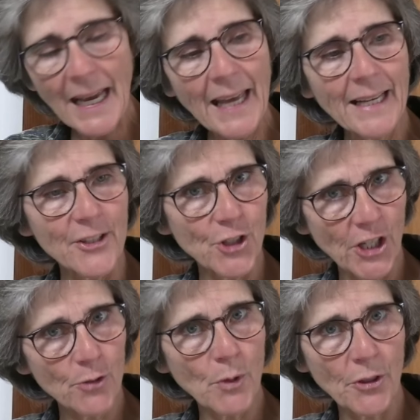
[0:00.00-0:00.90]
and I
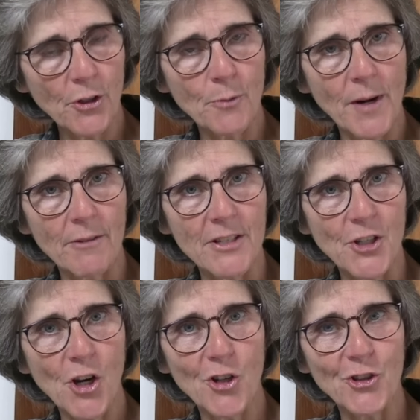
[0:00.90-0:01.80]
shared with her my
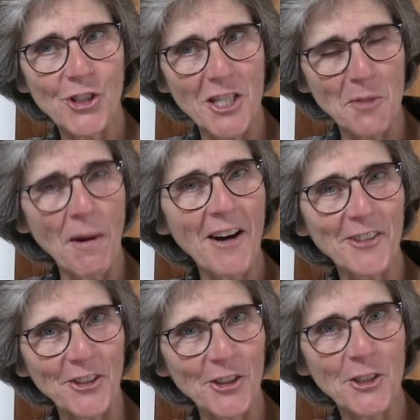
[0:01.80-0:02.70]
results, she smiled
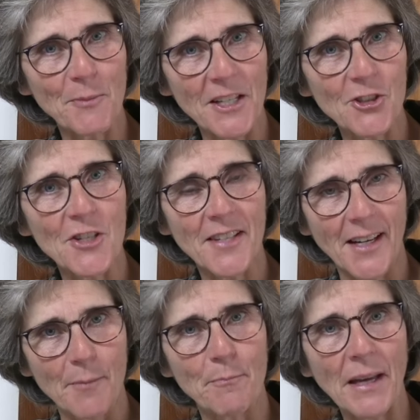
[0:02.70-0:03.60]
and looked at me and she said,
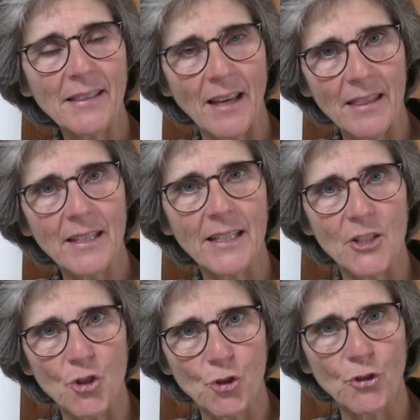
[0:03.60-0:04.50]
"I bet that thing
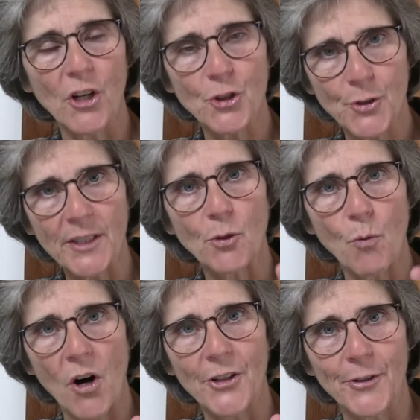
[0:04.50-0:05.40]
is structuring the
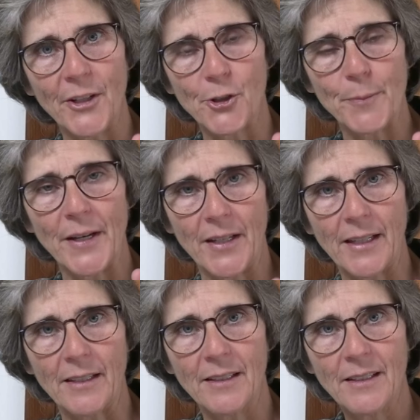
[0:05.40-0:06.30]
water in your
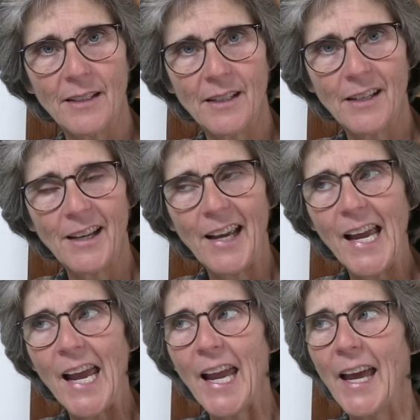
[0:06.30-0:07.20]
body."
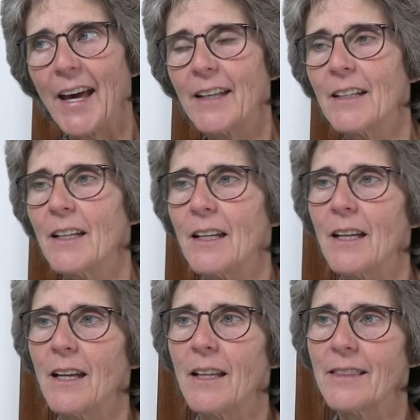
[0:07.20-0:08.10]
And
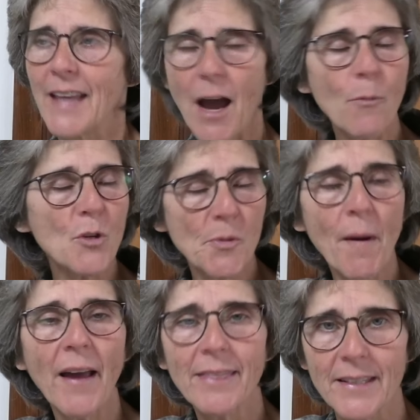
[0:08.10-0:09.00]
that was
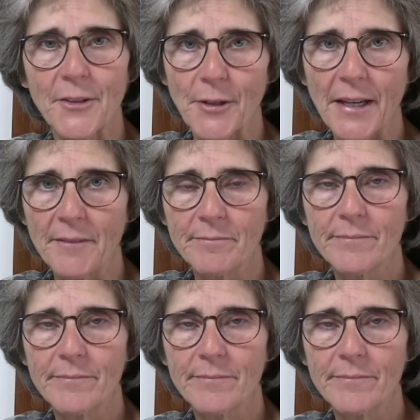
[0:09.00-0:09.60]
my theory.